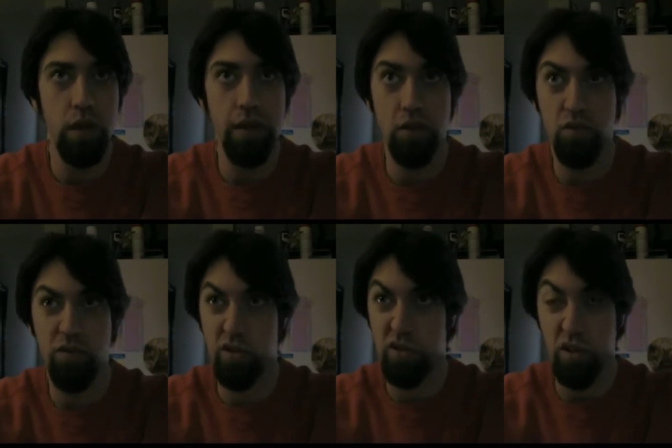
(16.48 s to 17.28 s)
I
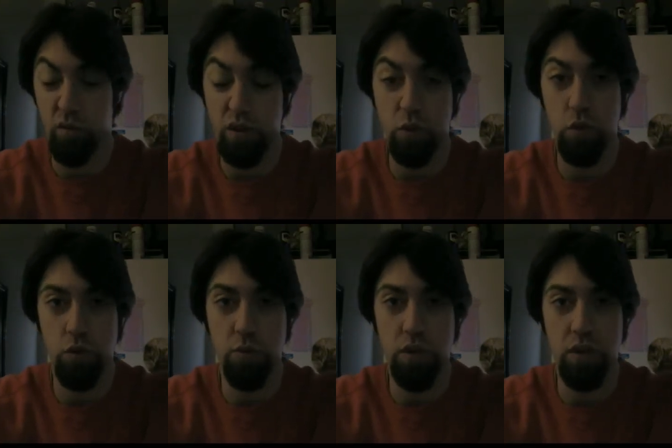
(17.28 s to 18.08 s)
guess you could say
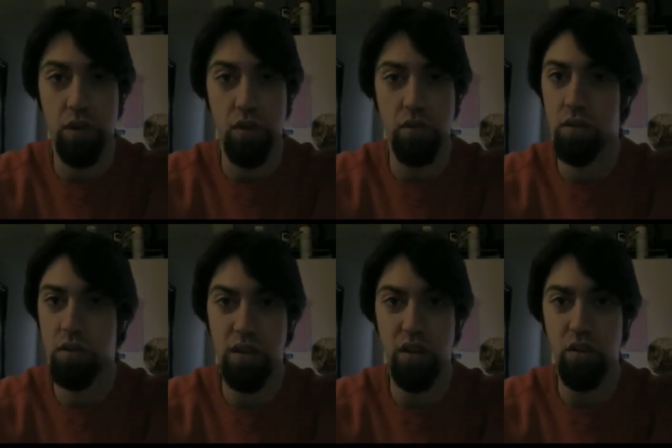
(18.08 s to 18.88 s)
rituals, but, you know,
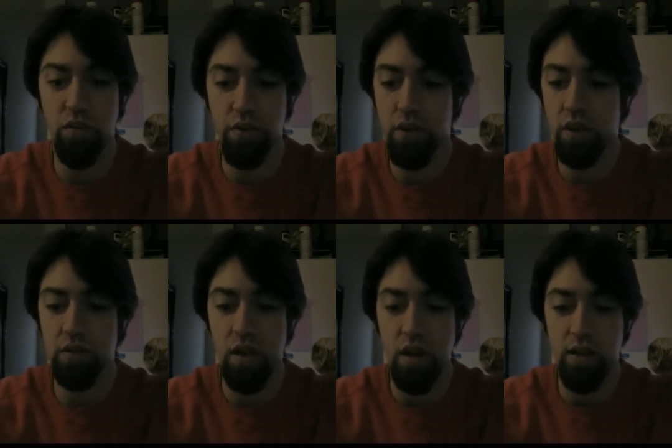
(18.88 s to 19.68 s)
certain, you know, different
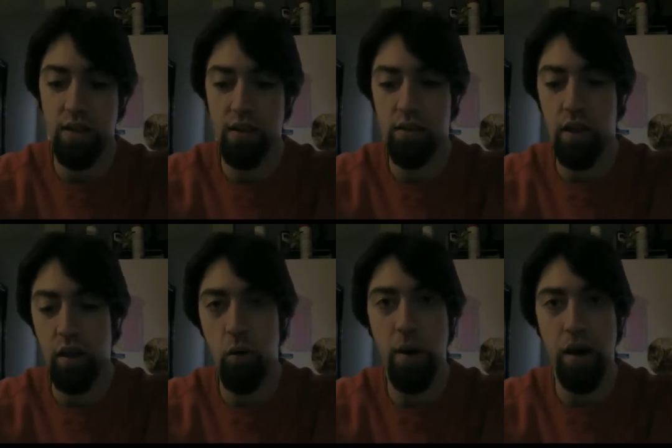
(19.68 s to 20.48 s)
things. They
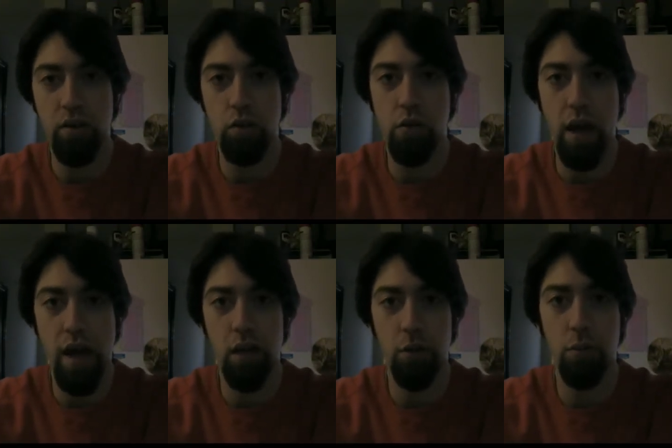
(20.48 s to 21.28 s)
go back to the
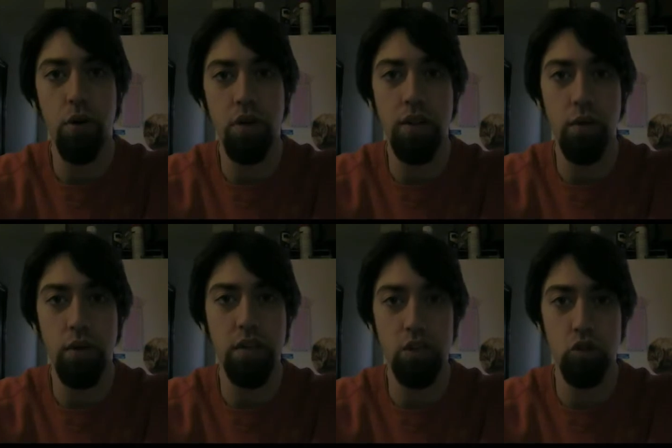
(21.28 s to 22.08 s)
handbook and they
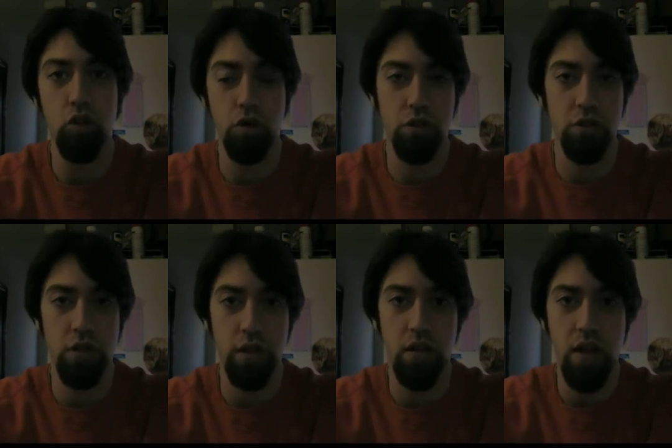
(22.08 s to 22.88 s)
read the
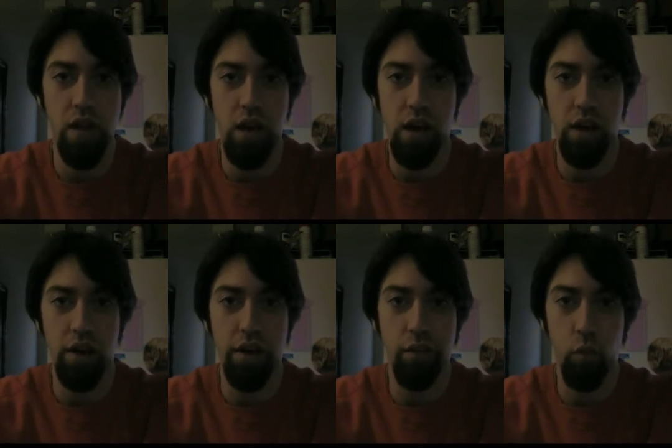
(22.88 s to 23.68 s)
instructions that
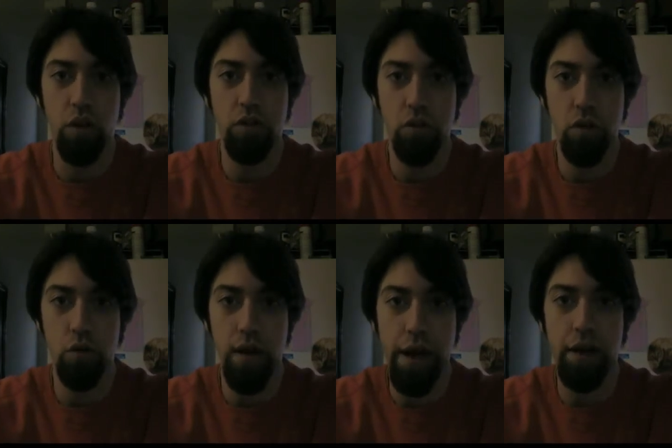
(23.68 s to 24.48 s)
on what to do
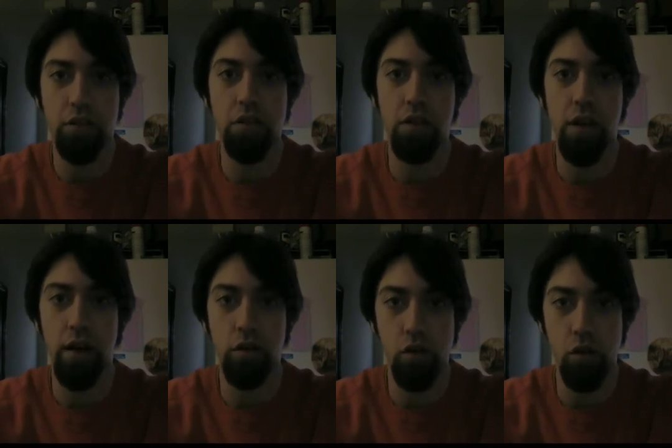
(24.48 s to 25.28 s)
next and
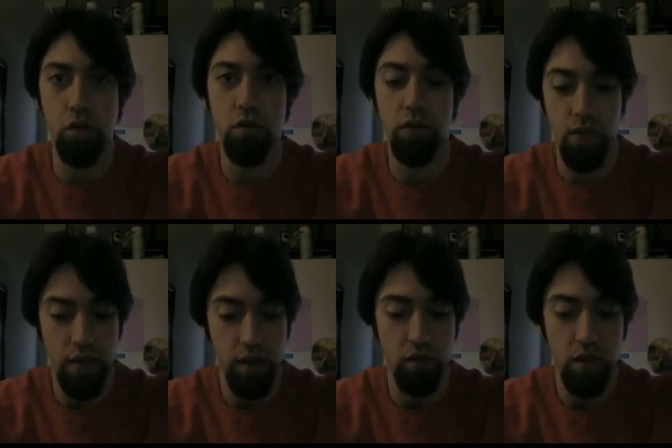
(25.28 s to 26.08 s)
how to do certain
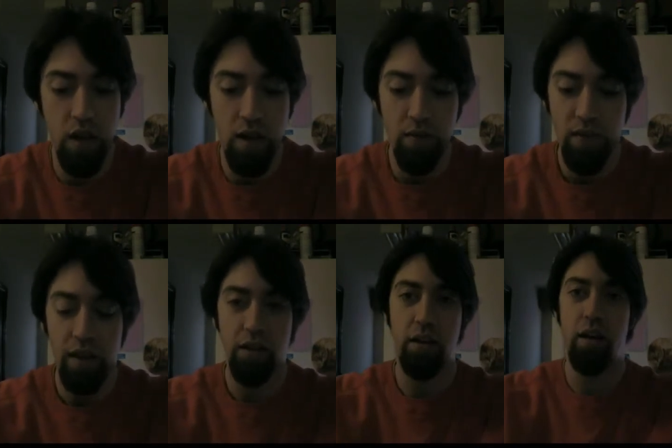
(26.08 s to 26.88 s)
things.
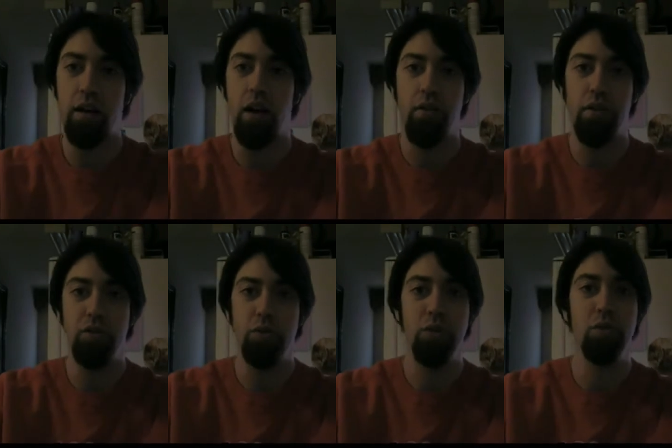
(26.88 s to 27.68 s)
And I think
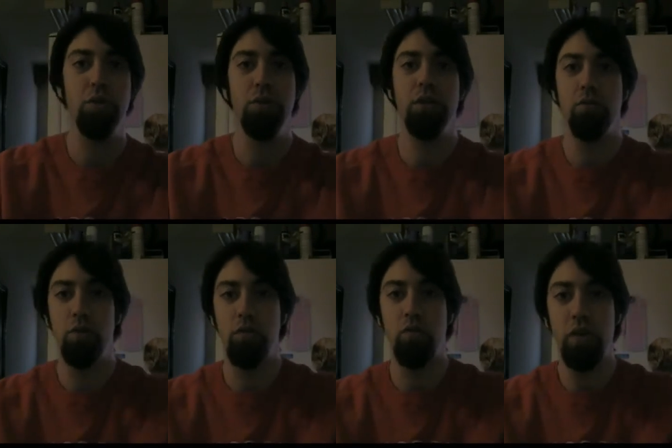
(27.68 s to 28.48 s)
it's really cool because
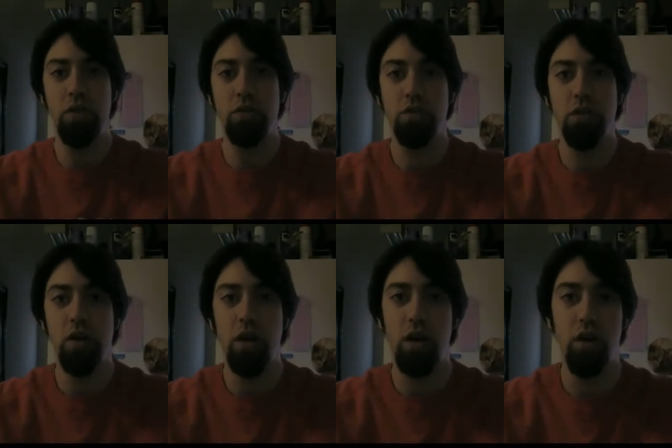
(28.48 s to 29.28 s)
with the feasts
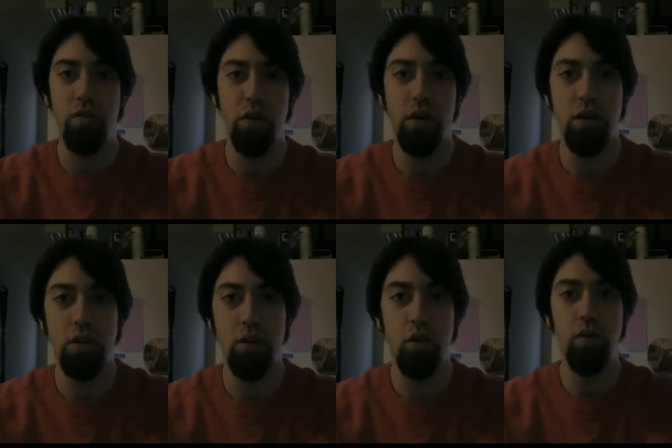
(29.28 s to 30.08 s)
of
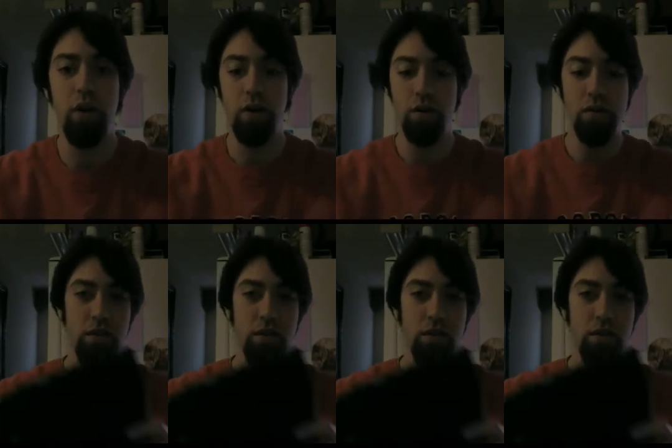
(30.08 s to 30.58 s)
Jehovah,